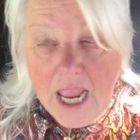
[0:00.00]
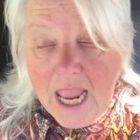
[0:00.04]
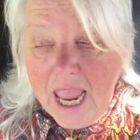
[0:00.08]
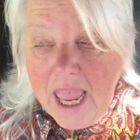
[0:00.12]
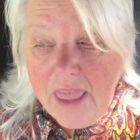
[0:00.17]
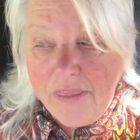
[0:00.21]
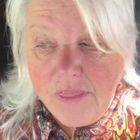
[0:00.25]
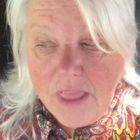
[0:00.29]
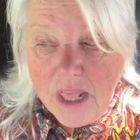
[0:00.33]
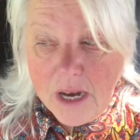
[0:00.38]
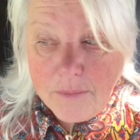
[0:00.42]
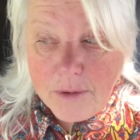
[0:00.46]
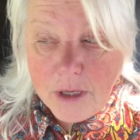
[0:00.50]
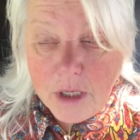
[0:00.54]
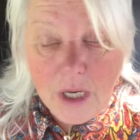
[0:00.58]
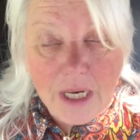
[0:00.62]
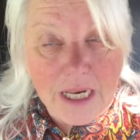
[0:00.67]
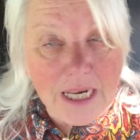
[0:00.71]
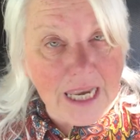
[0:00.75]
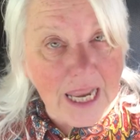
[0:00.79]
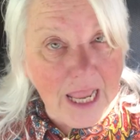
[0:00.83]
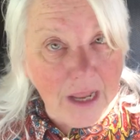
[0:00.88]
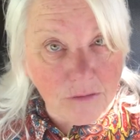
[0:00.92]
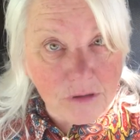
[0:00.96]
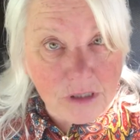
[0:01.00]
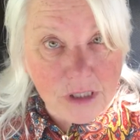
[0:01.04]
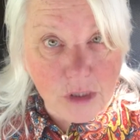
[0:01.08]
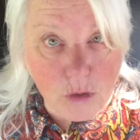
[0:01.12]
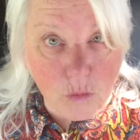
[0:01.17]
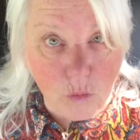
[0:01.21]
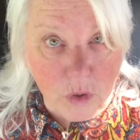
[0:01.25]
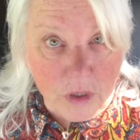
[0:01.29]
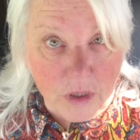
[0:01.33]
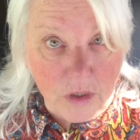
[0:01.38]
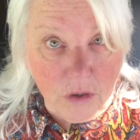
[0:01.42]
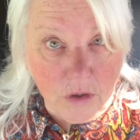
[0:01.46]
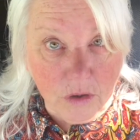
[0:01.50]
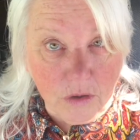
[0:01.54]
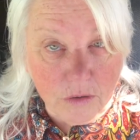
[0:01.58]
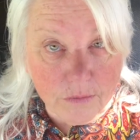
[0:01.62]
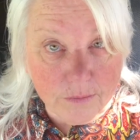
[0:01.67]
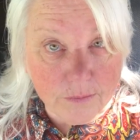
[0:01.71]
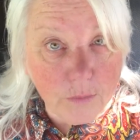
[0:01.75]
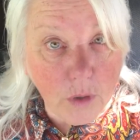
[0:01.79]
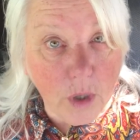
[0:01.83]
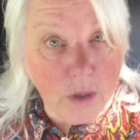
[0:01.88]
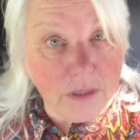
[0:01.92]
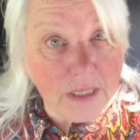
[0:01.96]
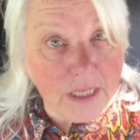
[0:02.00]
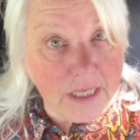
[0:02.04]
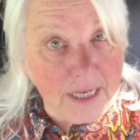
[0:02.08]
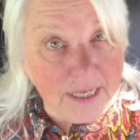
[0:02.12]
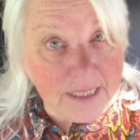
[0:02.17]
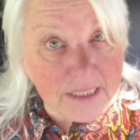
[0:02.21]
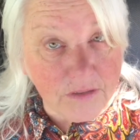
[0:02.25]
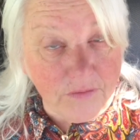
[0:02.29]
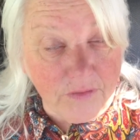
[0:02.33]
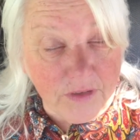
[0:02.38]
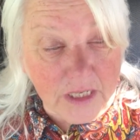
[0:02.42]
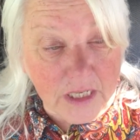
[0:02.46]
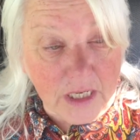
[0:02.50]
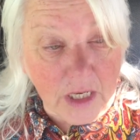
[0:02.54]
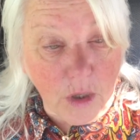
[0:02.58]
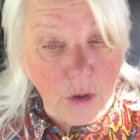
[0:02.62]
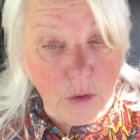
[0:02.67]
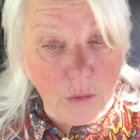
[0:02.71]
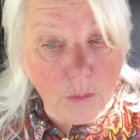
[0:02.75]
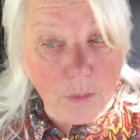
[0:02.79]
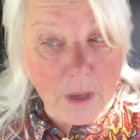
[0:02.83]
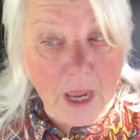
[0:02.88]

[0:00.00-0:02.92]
And then I'm going to announce the winner on the next video.